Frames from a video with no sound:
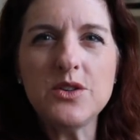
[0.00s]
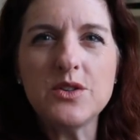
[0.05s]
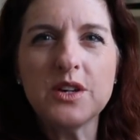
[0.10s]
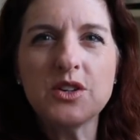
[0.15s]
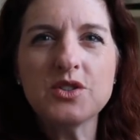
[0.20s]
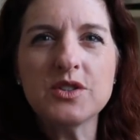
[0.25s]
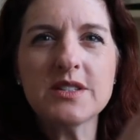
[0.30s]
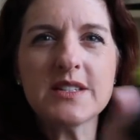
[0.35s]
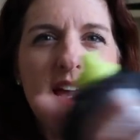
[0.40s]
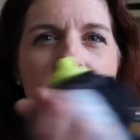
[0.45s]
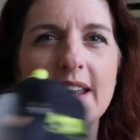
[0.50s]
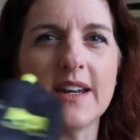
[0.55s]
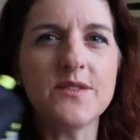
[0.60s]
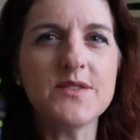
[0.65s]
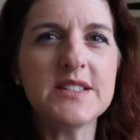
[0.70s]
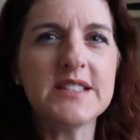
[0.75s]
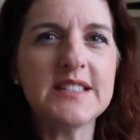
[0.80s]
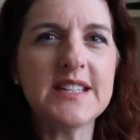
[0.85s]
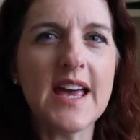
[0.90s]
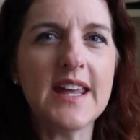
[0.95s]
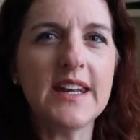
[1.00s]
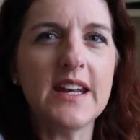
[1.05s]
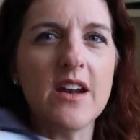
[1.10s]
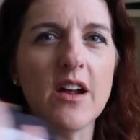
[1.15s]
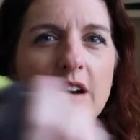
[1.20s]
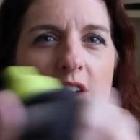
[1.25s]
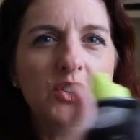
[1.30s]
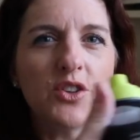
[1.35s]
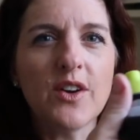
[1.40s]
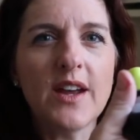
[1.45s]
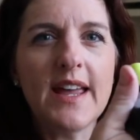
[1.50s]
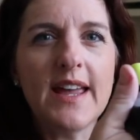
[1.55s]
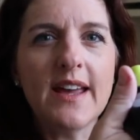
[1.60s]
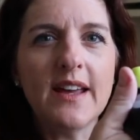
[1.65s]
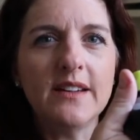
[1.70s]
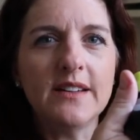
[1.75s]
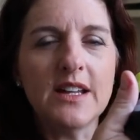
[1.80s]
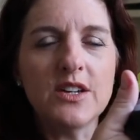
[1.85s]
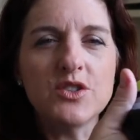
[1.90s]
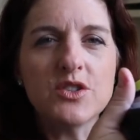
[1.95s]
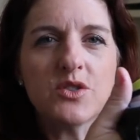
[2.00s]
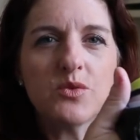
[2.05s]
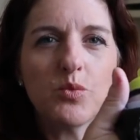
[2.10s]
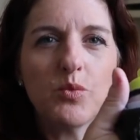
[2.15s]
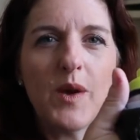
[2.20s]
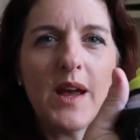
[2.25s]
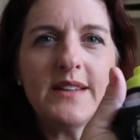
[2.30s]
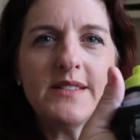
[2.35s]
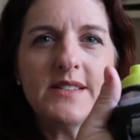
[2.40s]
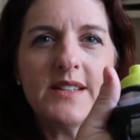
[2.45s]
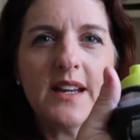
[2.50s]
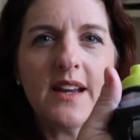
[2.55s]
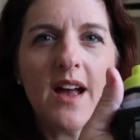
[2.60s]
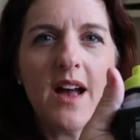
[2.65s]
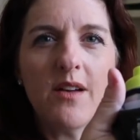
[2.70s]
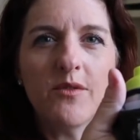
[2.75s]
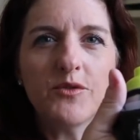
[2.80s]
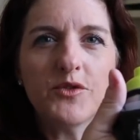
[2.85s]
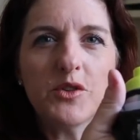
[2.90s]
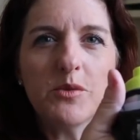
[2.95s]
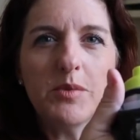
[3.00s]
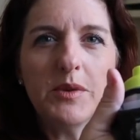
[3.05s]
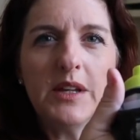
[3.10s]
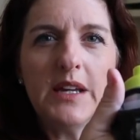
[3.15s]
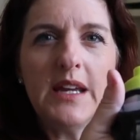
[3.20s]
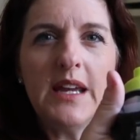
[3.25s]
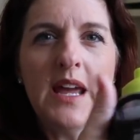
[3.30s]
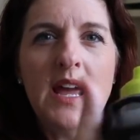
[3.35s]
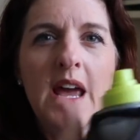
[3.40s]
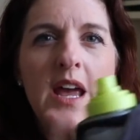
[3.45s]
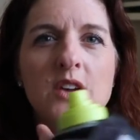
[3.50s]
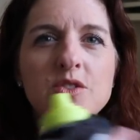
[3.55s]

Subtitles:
You can just kind of set it on your hand and just rest it comfortably.